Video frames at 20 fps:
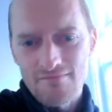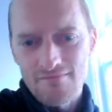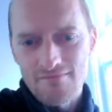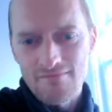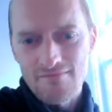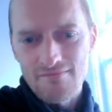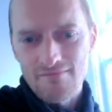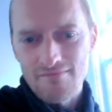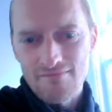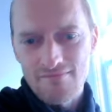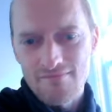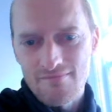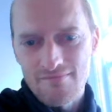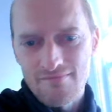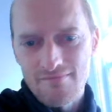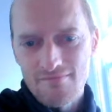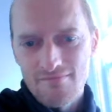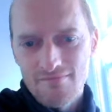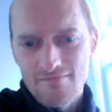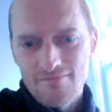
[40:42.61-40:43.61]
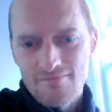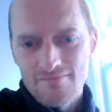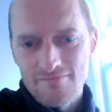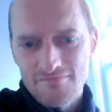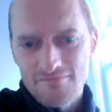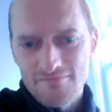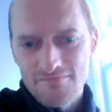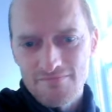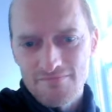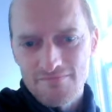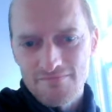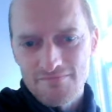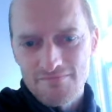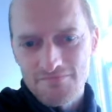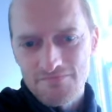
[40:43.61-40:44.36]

No one is speaking in this clip.